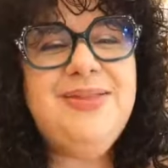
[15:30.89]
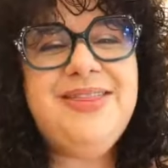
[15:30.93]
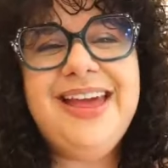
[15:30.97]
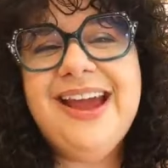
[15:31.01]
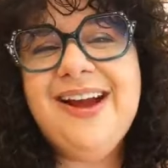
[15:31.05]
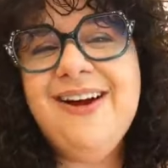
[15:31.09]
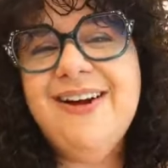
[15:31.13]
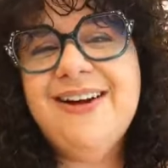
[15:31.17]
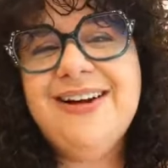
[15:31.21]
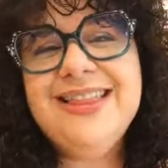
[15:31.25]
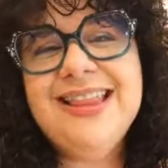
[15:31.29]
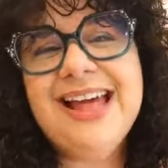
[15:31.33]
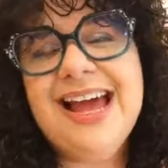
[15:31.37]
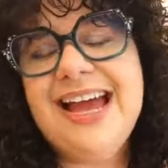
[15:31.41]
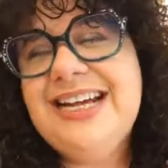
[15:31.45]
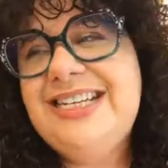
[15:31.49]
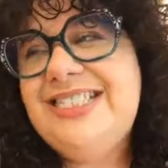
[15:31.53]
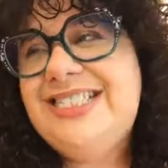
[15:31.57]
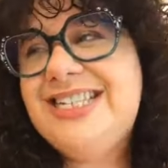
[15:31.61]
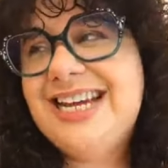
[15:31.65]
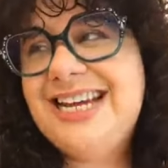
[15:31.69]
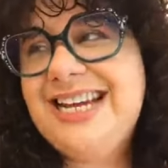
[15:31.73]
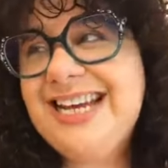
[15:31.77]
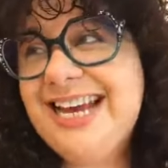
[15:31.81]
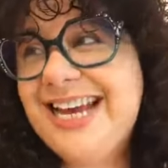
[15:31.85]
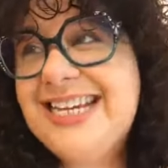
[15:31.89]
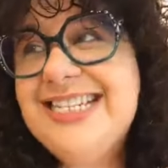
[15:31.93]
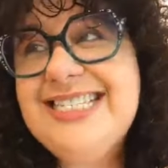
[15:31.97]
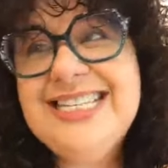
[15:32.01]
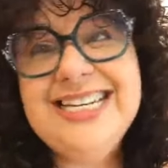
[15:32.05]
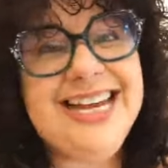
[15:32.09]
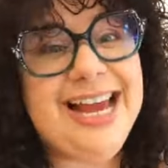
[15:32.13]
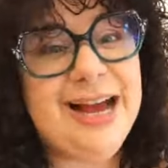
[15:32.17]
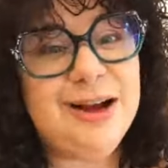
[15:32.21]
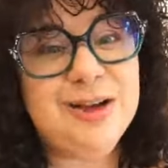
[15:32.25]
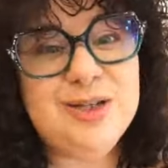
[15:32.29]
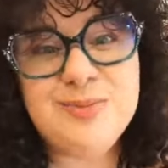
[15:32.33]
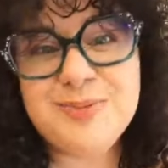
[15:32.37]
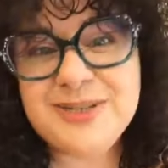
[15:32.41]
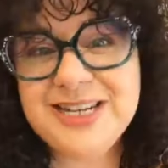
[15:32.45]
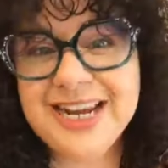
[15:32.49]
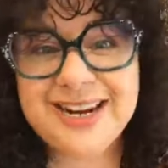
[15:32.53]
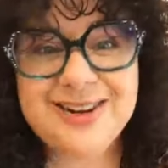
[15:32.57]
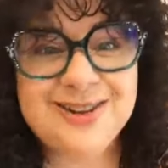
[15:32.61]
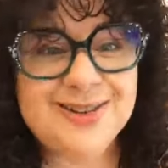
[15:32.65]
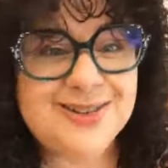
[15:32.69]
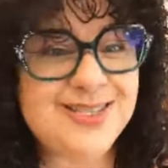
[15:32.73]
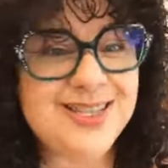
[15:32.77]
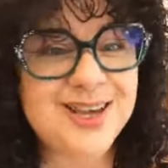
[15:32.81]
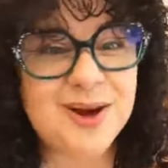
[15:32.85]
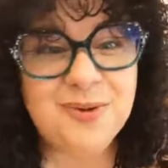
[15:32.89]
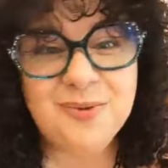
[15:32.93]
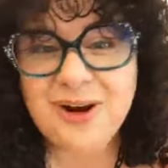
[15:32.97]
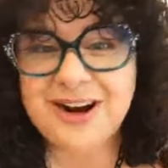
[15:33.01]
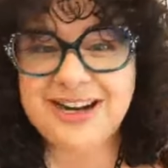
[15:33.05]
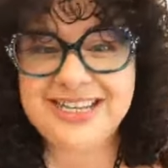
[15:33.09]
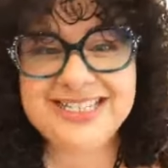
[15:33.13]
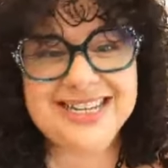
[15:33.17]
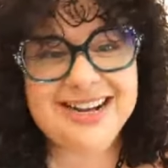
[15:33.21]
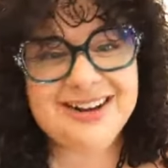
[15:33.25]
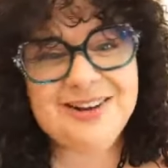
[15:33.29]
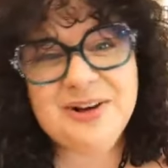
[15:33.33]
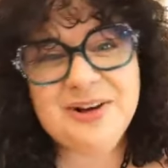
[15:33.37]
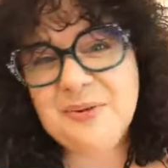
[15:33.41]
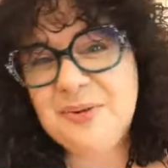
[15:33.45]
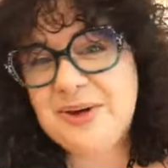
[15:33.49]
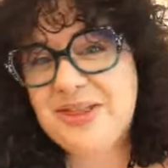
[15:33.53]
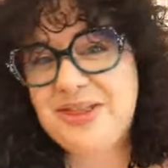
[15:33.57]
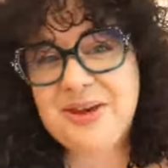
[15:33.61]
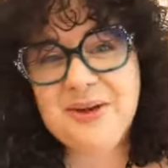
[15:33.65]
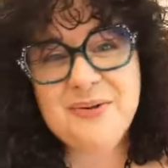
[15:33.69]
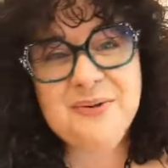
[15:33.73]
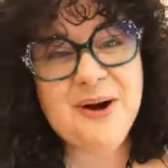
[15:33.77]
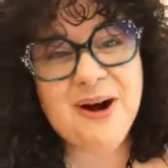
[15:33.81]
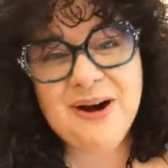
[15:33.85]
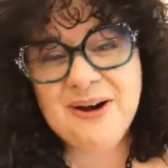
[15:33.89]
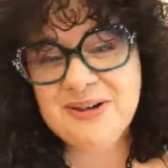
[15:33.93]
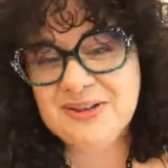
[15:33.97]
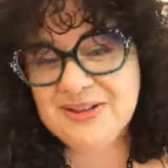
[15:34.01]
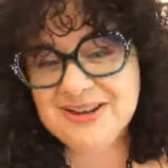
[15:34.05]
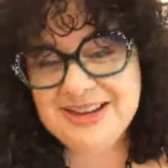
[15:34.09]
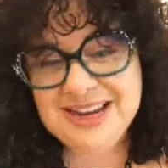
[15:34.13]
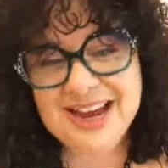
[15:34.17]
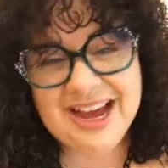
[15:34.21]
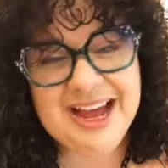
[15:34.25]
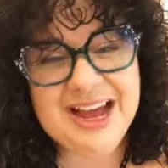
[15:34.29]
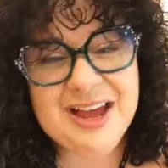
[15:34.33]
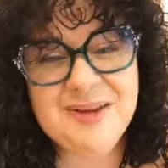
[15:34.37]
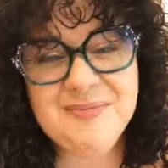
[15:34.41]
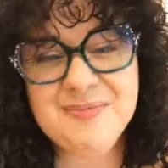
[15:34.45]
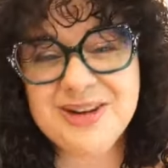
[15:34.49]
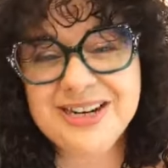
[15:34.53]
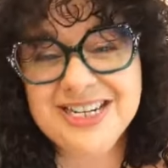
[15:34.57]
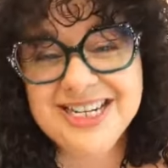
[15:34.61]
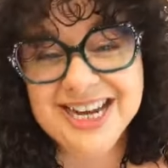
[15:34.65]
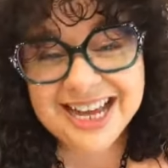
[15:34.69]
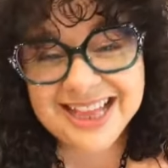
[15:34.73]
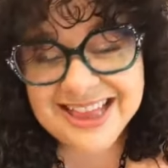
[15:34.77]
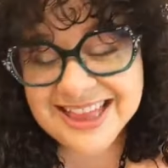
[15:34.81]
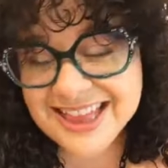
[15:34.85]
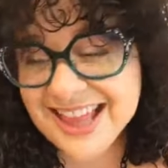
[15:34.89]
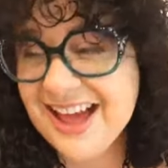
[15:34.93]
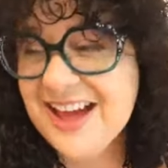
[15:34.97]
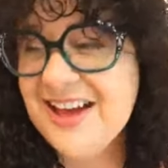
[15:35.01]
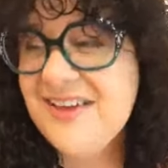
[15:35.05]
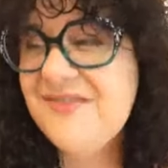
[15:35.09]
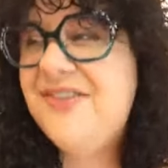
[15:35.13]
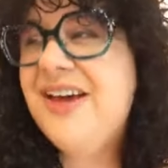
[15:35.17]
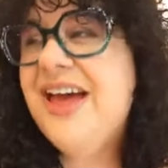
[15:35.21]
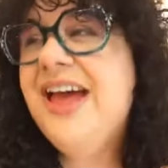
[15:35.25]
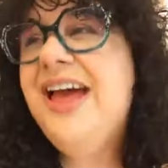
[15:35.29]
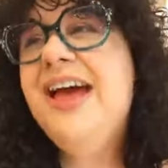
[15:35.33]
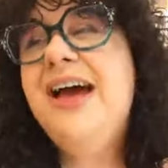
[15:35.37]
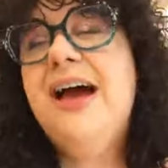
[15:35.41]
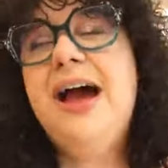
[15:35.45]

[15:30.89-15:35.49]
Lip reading: They are like gigantic couch potatoes that want to snuggle with you all the time, which I love.